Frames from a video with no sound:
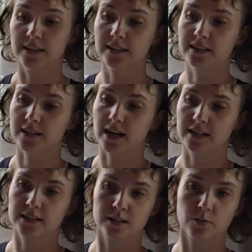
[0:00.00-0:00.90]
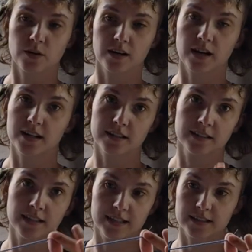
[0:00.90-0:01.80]
this side is the one I
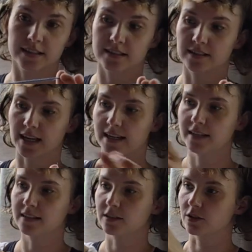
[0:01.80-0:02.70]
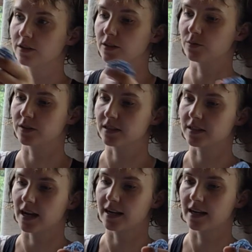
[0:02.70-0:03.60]
knit second. So this was the
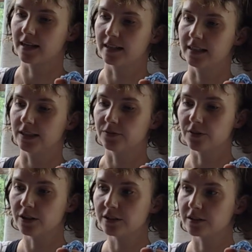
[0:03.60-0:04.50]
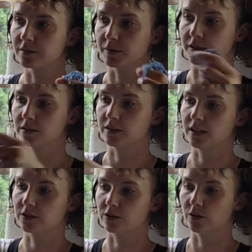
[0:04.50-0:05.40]
side I knit first because
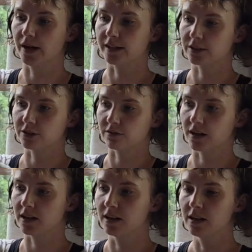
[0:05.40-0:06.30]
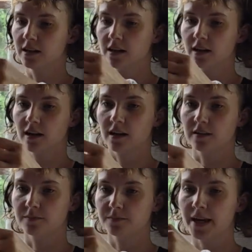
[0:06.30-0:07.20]
there's no extra
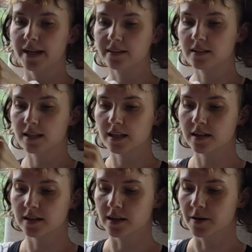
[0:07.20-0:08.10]
ends here.